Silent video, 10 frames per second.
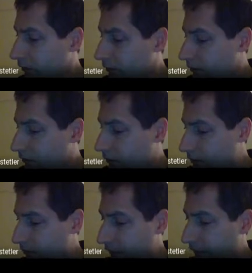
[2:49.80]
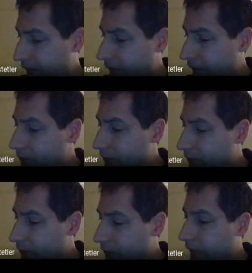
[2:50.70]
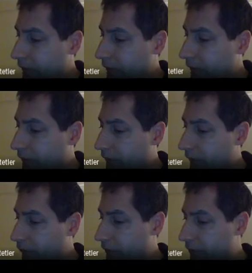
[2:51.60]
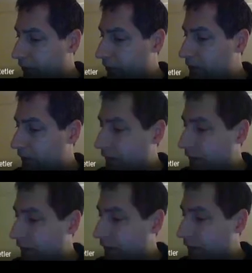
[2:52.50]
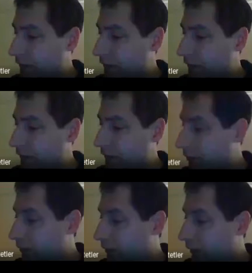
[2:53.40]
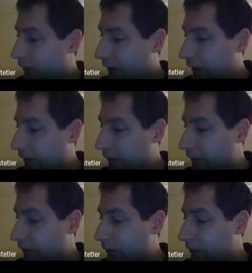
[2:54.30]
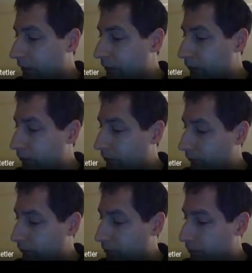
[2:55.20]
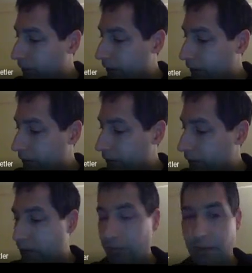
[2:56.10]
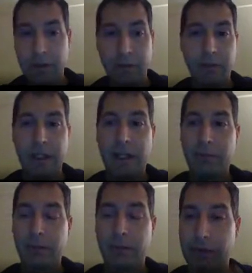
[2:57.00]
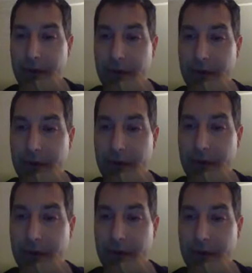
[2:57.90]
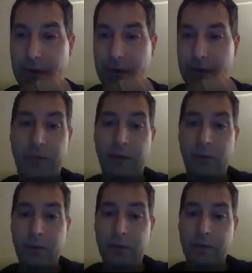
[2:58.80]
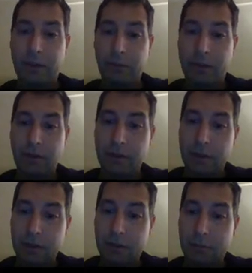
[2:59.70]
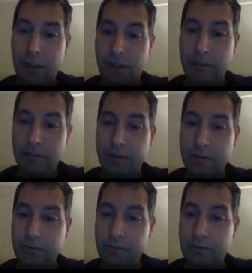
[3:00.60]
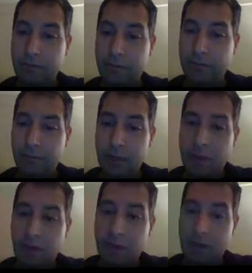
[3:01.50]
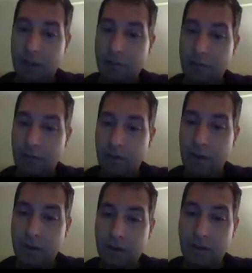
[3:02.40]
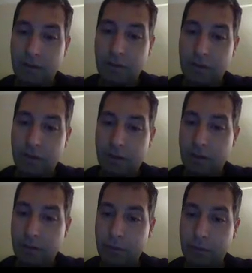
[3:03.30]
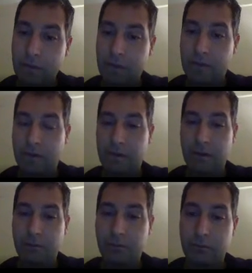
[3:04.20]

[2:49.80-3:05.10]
Let's see. It says a fresh air zinc cell is weighed, and then they use it for a while, and they want to know what happens to the mass. Well, typically in a battery, everything is in a closed system.